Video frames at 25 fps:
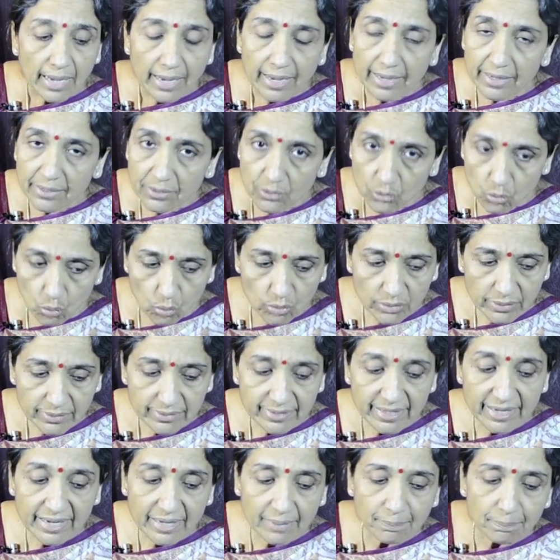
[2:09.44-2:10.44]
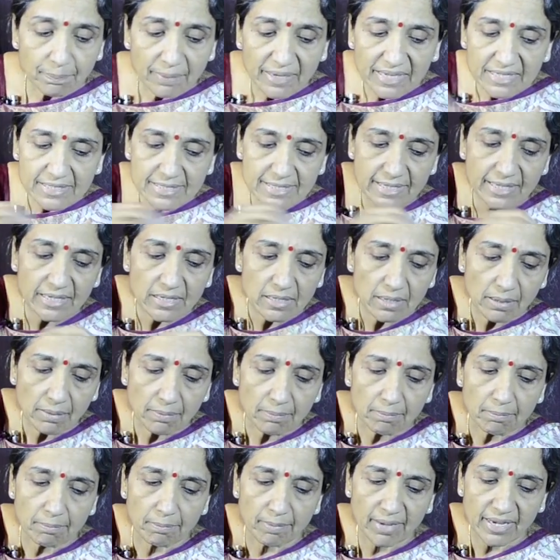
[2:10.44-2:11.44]
And note that I am placing
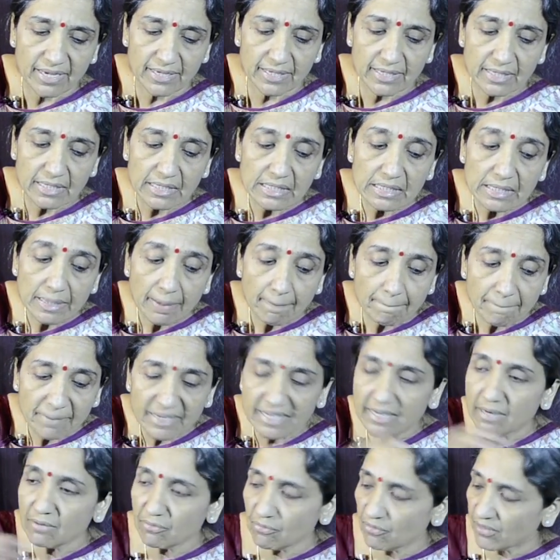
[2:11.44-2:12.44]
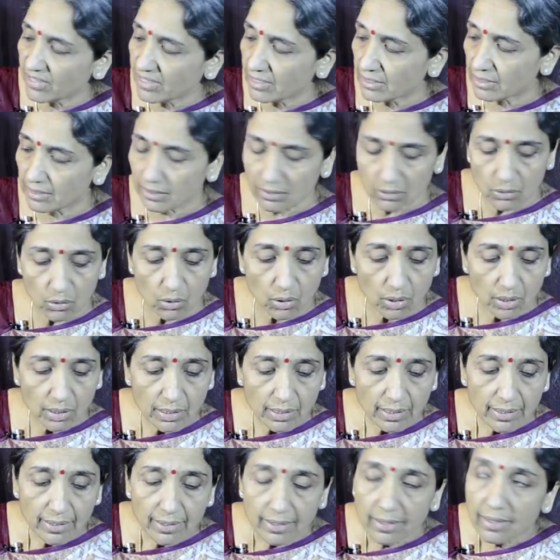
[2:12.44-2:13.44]
my middle finger
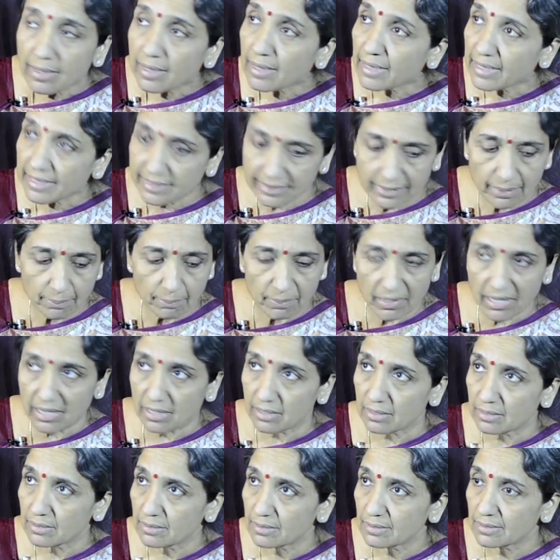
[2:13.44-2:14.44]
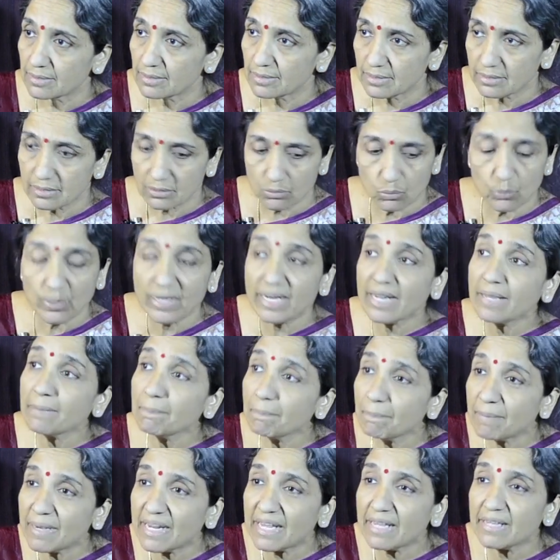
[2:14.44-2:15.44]
in the Ma. When I am
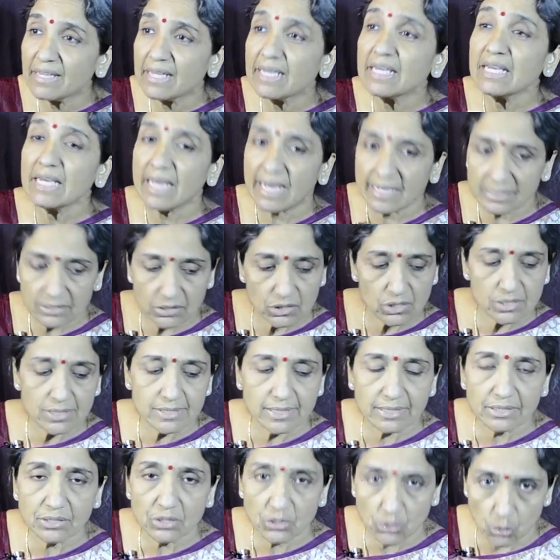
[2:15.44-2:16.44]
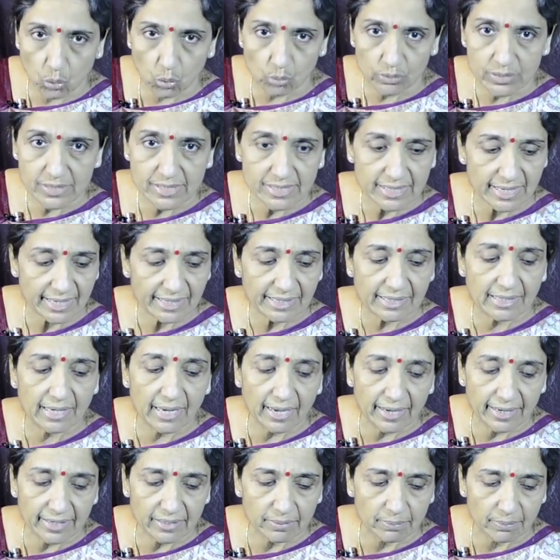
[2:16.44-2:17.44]
playing adjacent notes like
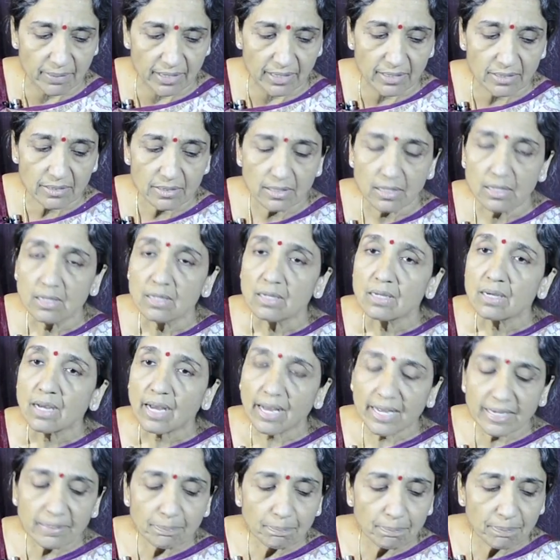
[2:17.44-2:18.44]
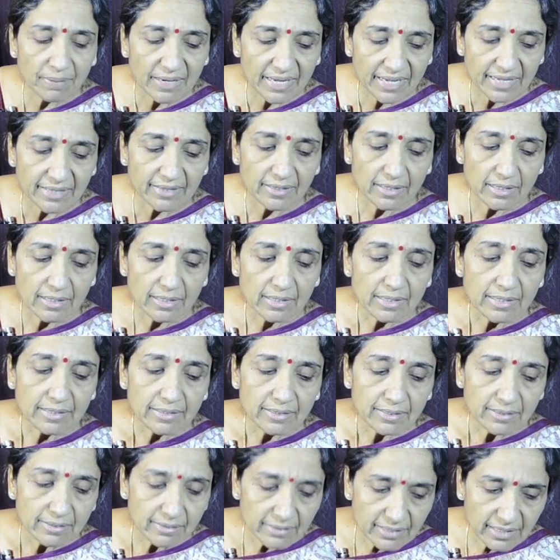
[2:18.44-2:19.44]
Ga and Ma, I play
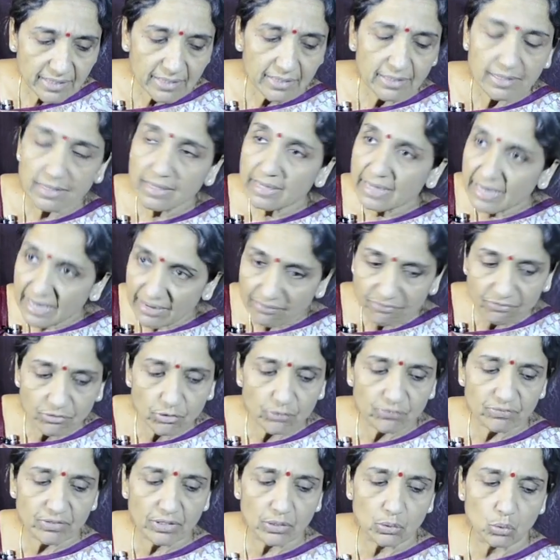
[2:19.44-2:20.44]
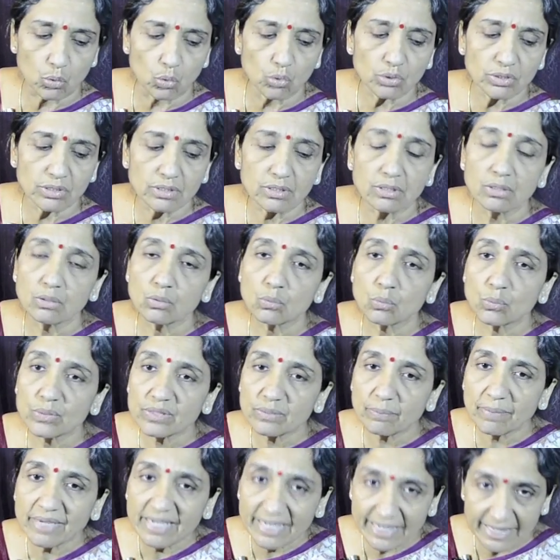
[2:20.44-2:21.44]
the left of the note with
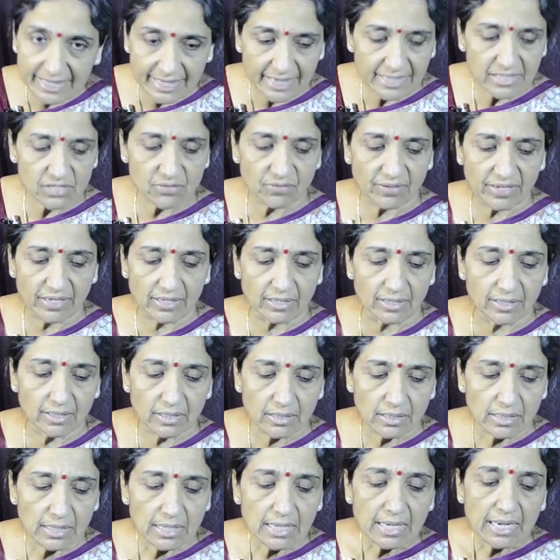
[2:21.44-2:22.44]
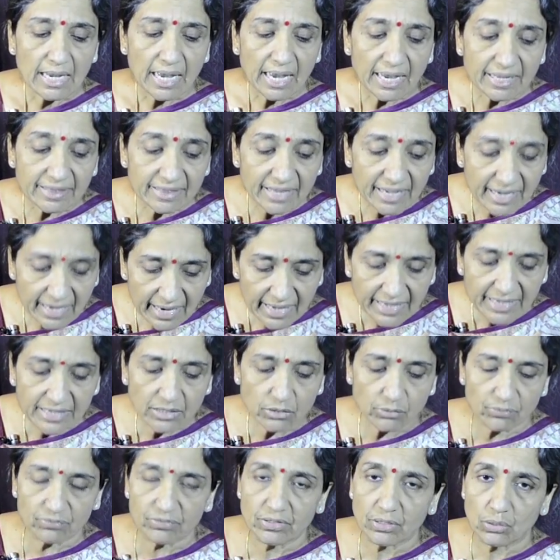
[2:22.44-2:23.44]
my index finger and the right
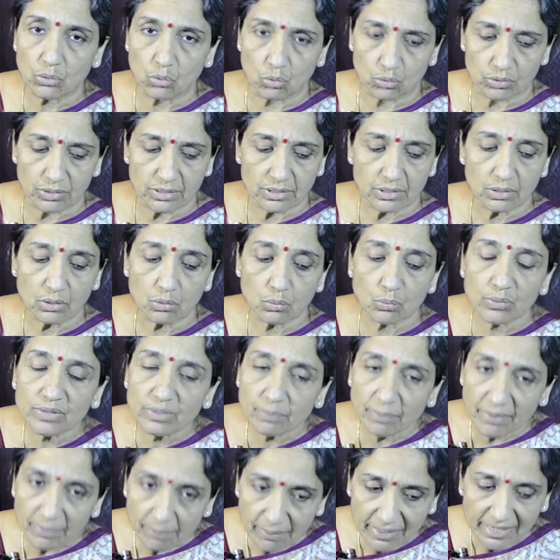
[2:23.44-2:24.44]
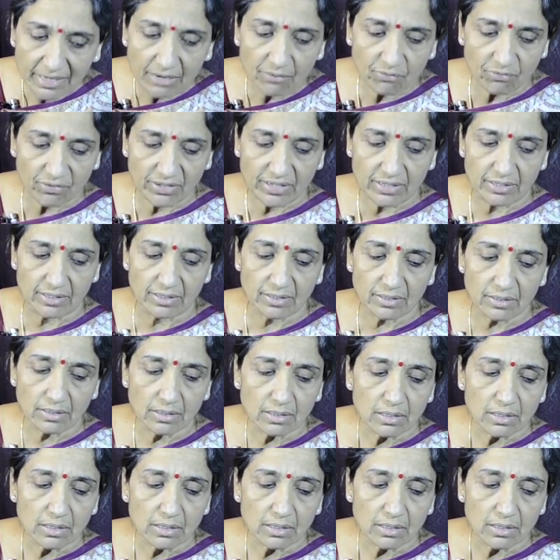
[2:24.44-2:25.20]
of the note with my middle finger,